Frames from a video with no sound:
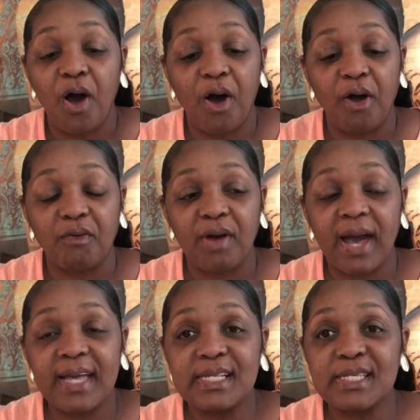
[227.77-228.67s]
All
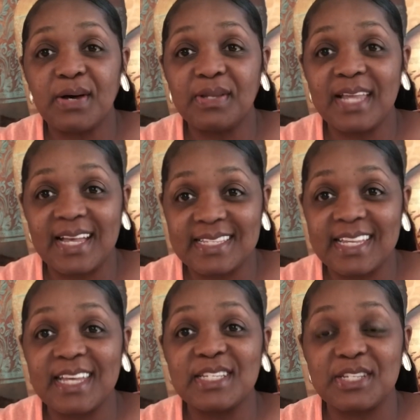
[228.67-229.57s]
right, so let's
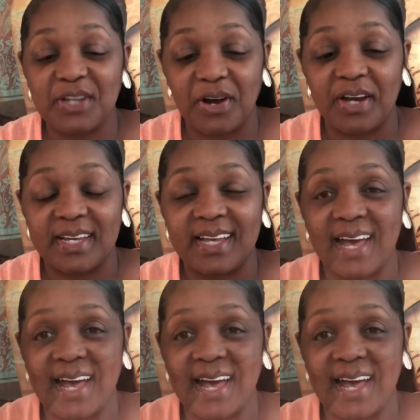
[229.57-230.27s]
get started,